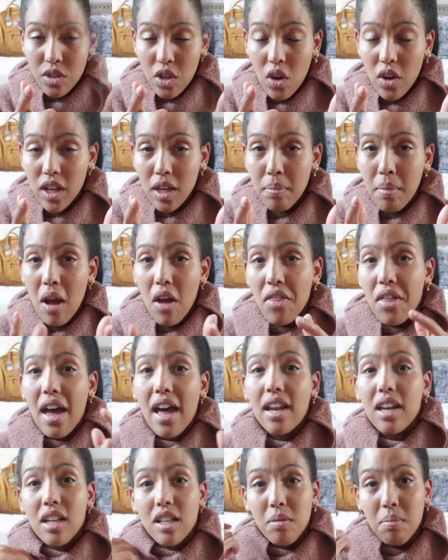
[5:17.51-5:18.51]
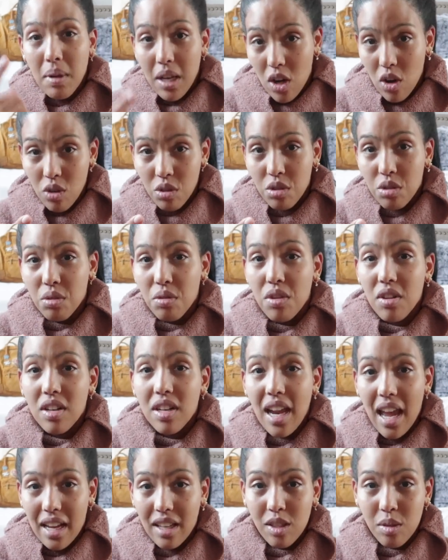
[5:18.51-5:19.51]
Talking about that, let me go to the
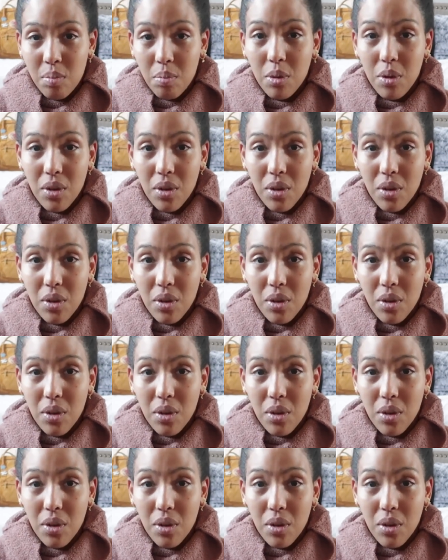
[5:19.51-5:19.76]
next